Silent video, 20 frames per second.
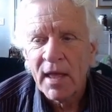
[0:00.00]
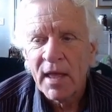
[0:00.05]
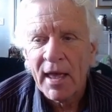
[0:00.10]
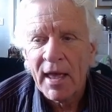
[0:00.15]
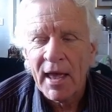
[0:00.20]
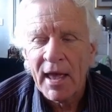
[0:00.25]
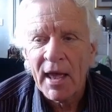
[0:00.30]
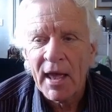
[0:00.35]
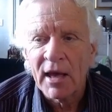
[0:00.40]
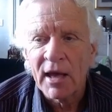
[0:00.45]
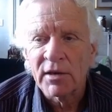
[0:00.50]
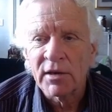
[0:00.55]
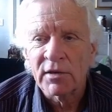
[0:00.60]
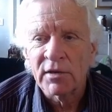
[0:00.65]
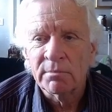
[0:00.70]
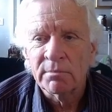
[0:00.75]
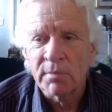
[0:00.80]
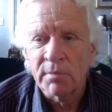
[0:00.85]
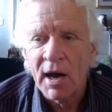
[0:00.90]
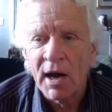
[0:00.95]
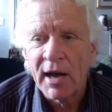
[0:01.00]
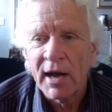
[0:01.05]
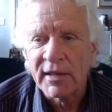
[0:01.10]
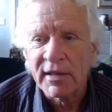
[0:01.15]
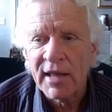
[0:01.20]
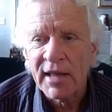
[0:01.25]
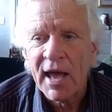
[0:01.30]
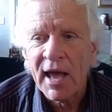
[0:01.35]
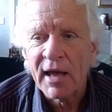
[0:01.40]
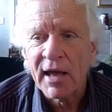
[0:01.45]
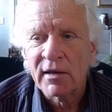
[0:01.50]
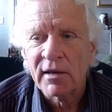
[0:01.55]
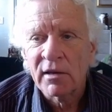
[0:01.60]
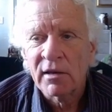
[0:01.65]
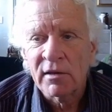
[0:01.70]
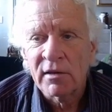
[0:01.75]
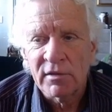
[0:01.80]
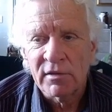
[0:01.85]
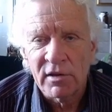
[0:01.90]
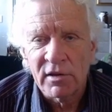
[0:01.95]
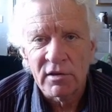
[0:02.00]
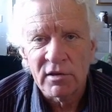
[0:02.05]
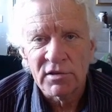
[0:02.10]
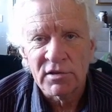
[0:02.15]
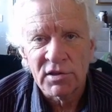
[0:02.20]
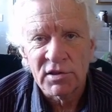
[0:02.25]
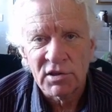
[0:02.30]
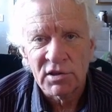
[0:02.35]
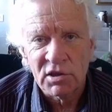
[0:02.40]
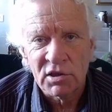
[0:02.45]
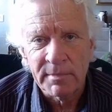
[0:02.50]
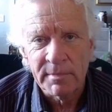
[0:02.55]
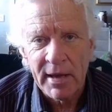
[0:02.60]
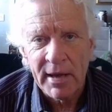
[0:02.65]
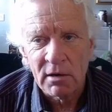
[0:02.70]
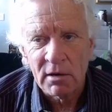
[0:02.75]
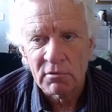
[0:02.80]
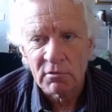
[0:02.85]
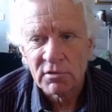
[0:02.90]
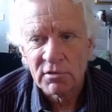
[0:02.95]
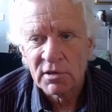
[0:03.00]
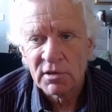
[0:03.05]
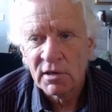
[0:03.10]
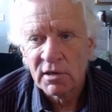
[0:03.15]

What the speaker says: and behind that, there's tomatoes.